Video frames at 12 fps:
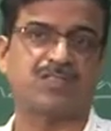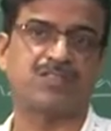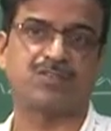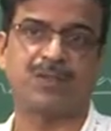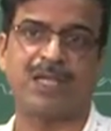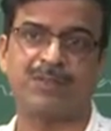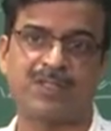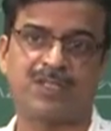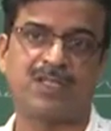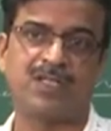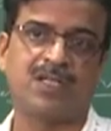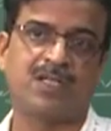to, I mean
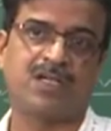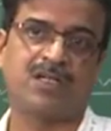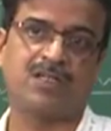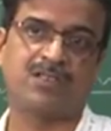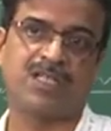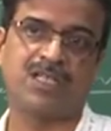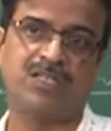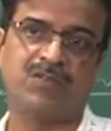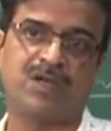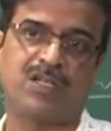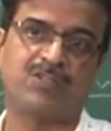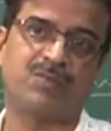the
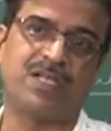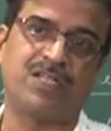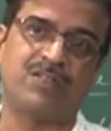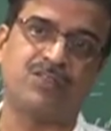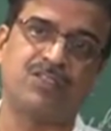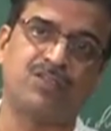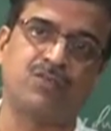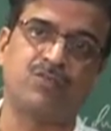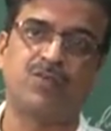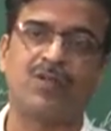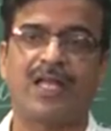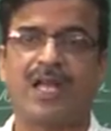anyone to enter
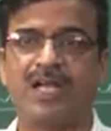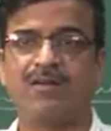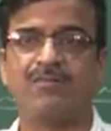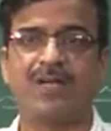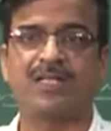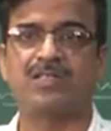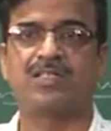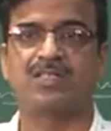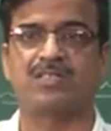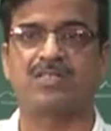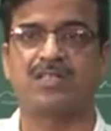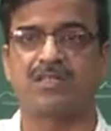into and make
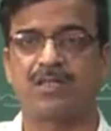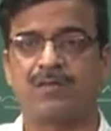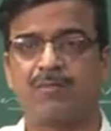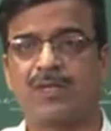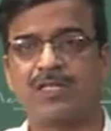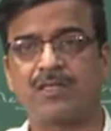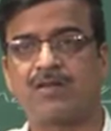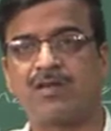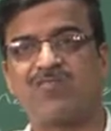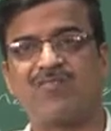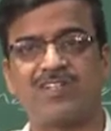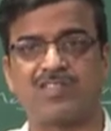decision, make the
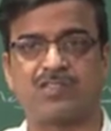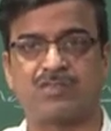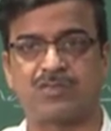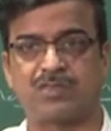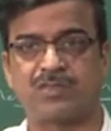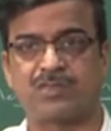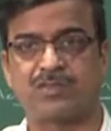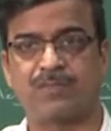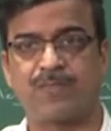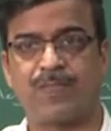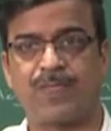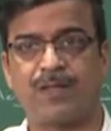conflict situations.
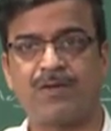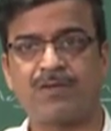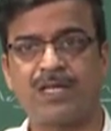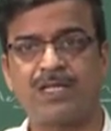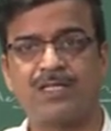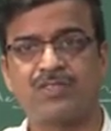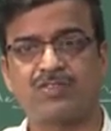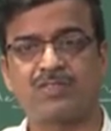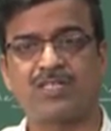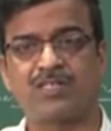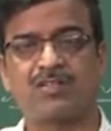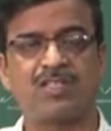Okay. So,
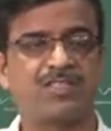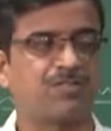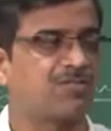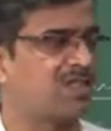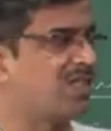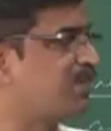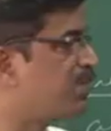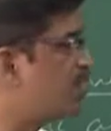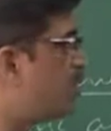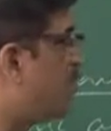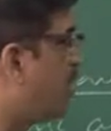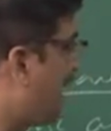that the concept of the
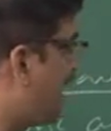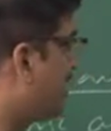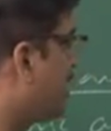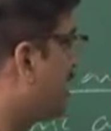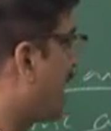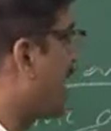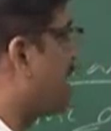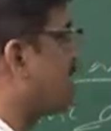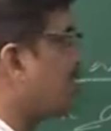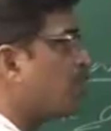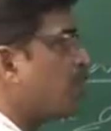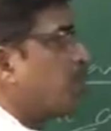invisible hand, and
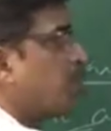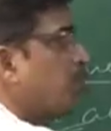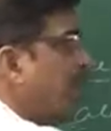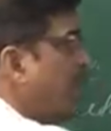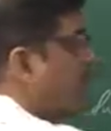that way to